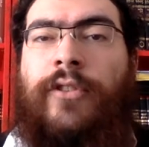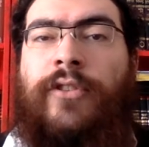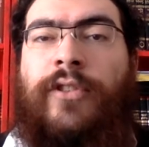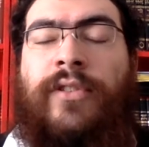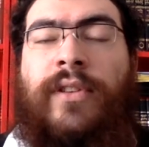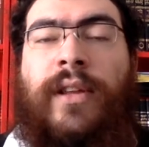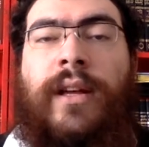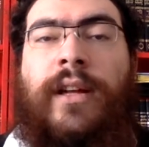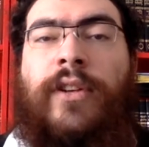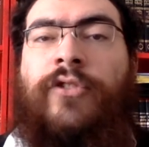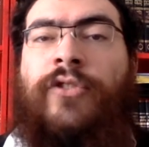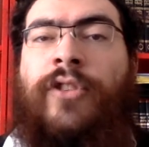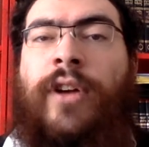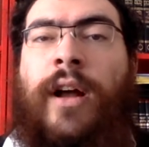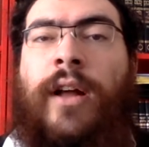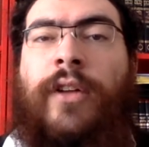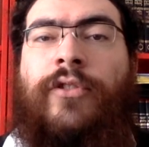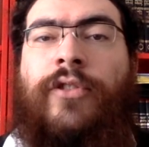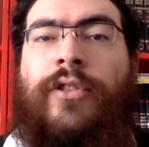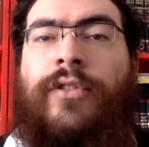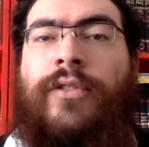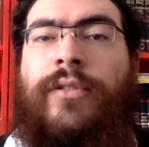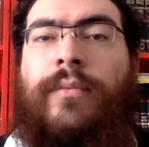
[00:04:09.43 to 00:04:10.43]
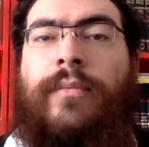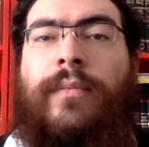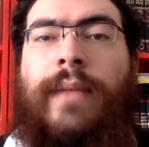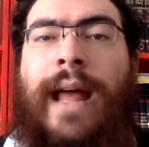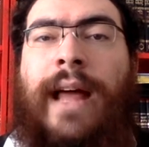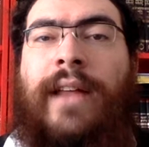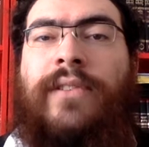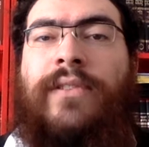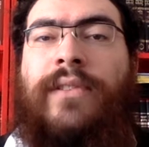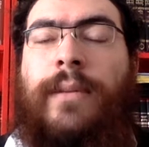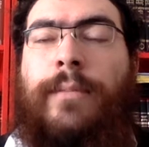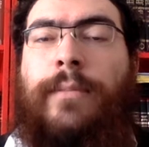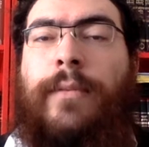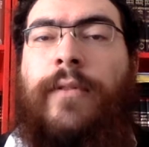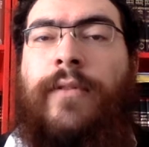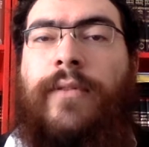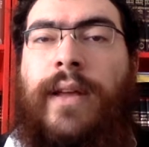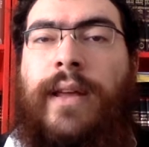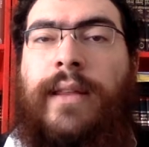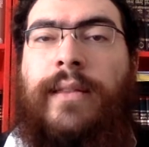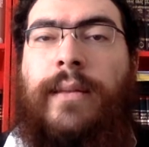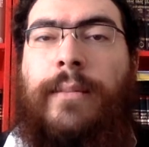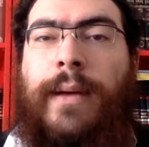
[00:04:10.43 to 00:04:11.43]
Just like a child just has simple
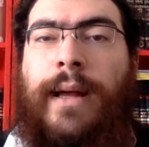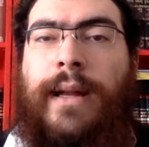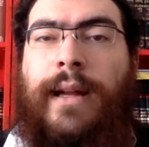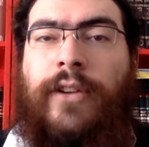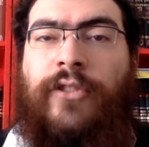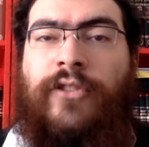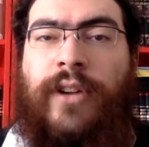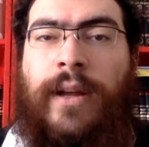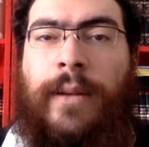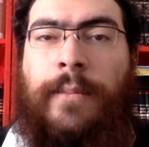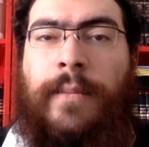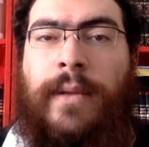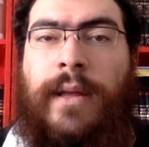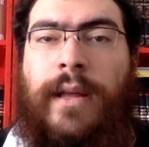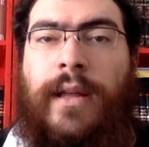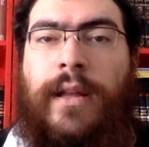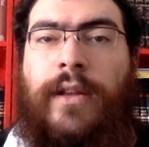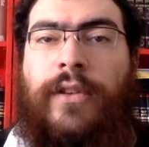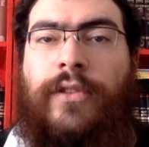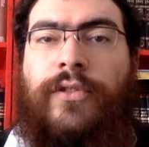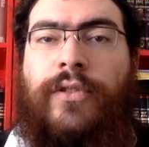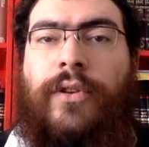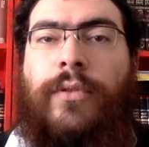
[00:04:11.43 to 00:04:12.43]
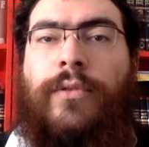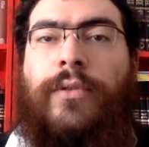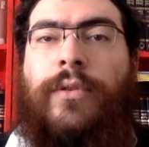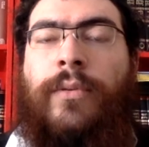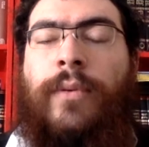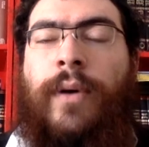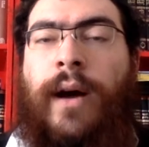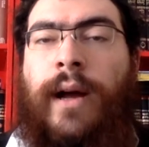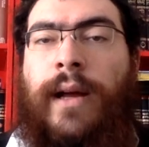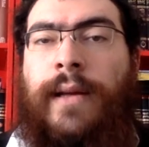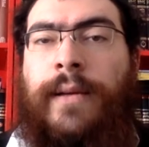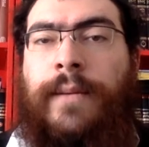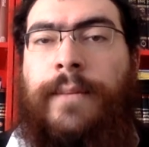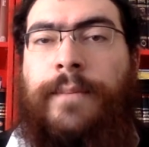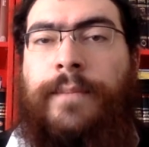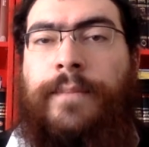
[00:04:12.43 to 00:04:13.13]
faith about Hashem, so do I.